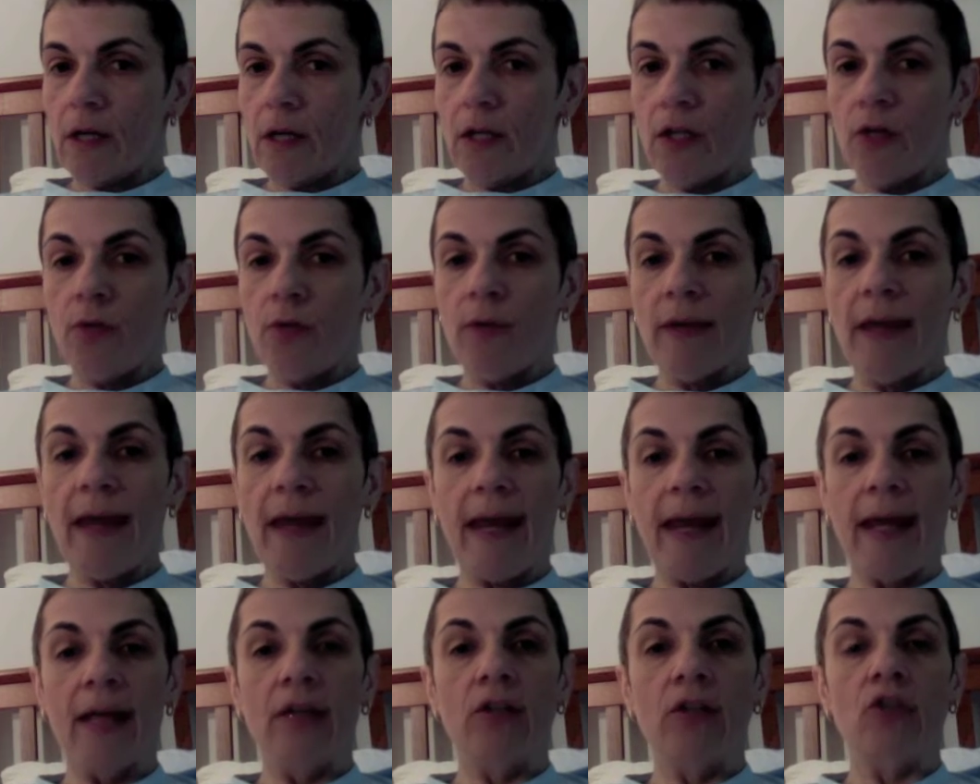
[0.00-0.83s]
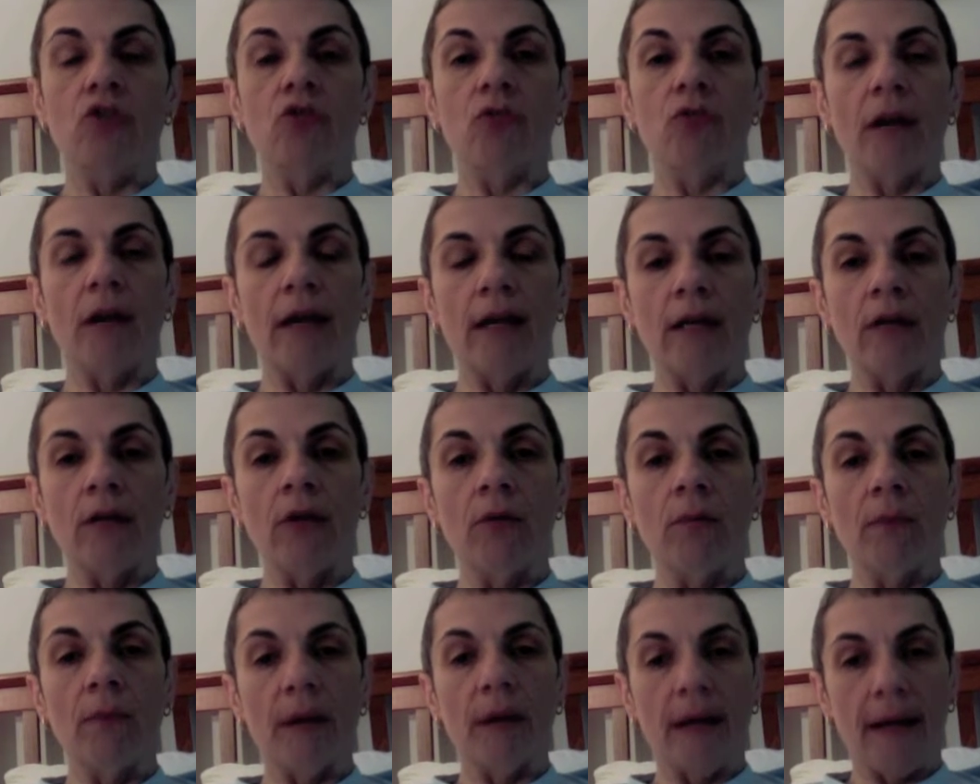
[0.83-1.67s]
You can train
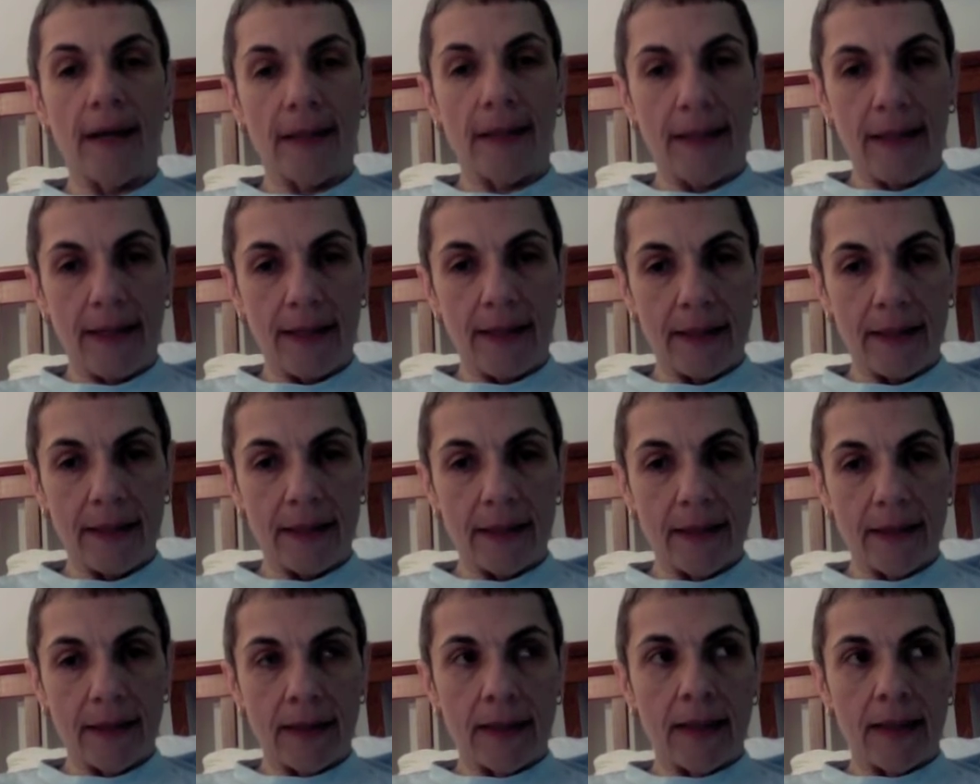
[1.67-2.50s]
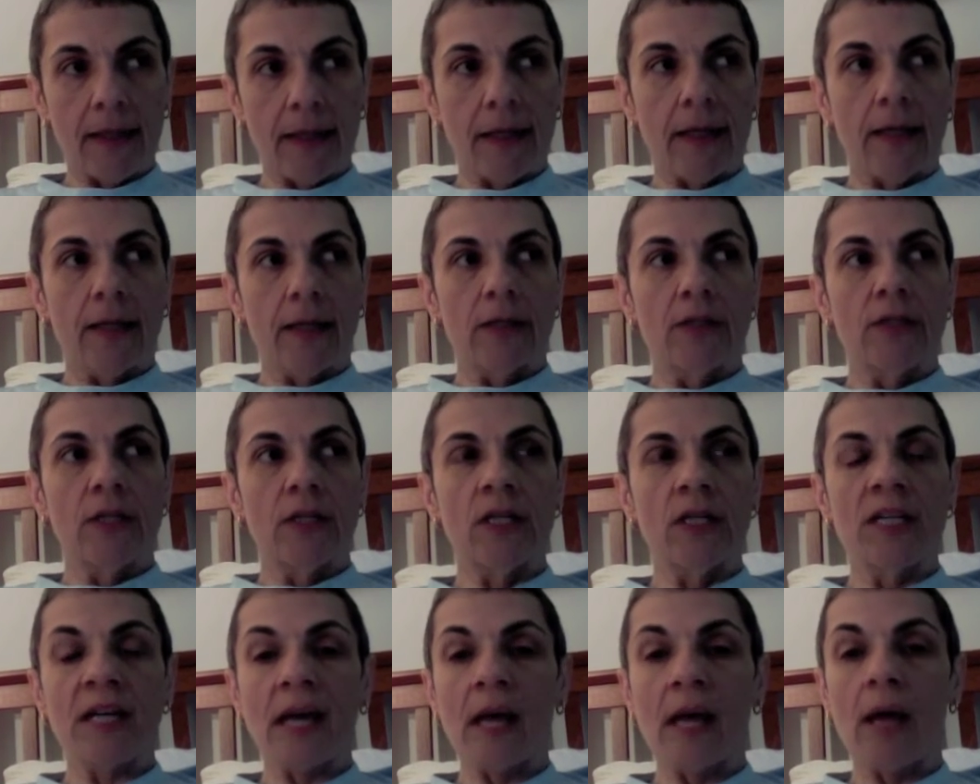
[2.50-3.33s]
your body to
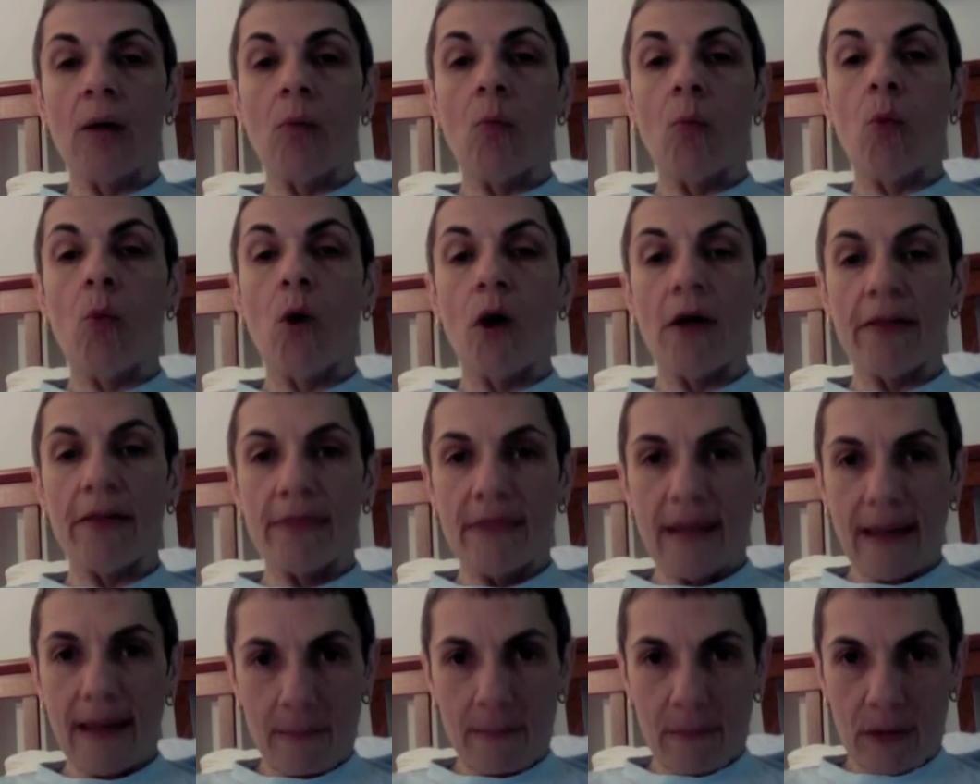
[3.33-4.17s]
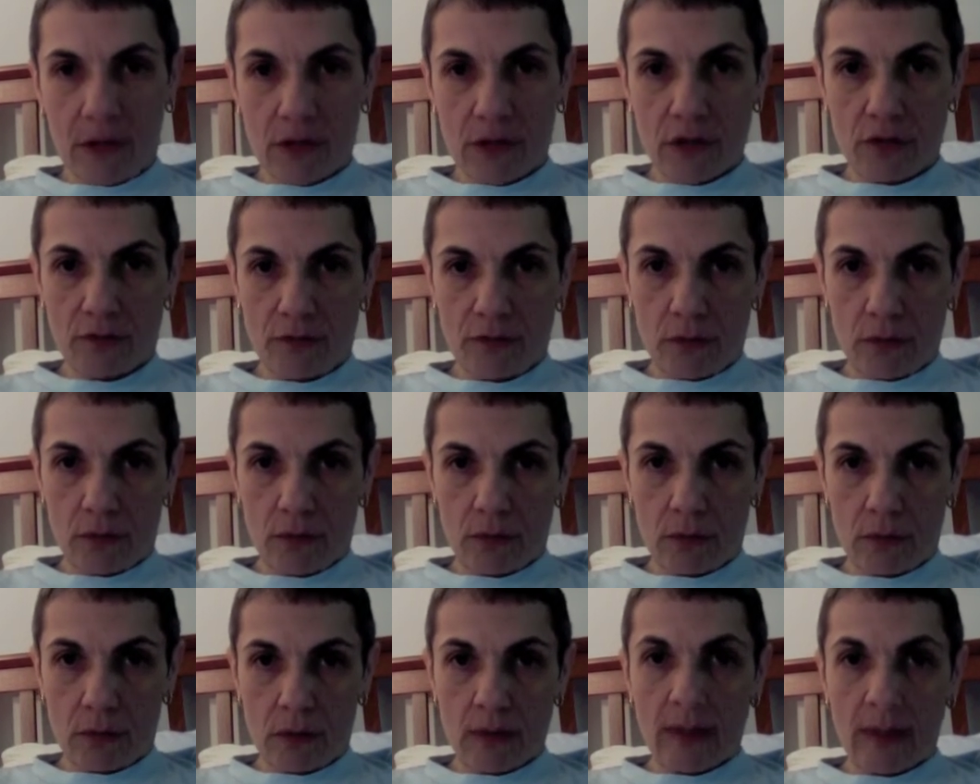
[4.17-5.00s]
not want that much
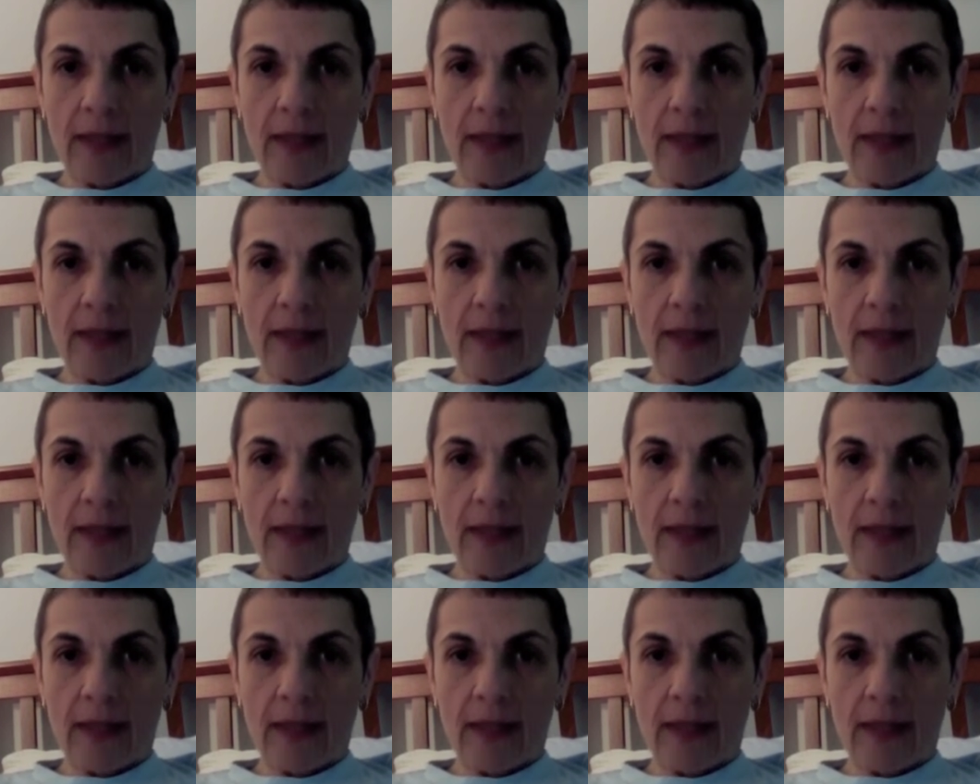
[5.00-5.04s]
food.